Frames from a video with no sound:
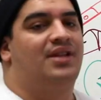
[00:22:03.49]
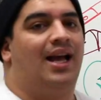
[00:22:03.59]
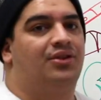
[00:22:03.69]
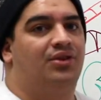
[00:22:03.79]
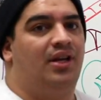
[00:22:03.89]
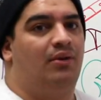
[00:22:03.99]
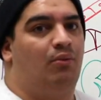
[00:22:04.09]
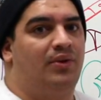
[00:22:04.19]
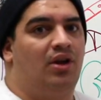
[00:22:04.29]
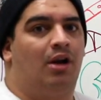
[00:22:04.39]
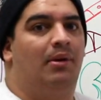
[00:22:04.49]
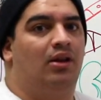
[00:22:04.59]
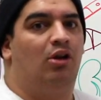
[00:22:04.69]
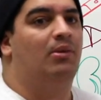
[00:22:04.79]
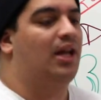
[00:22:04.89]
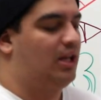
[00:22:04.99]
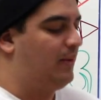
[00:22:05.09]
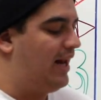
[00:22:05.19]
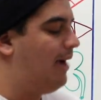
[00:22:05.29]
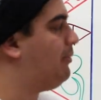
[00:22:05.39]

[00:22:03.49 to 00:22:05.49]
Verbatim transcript: there's actually, when we talk about low molecular weight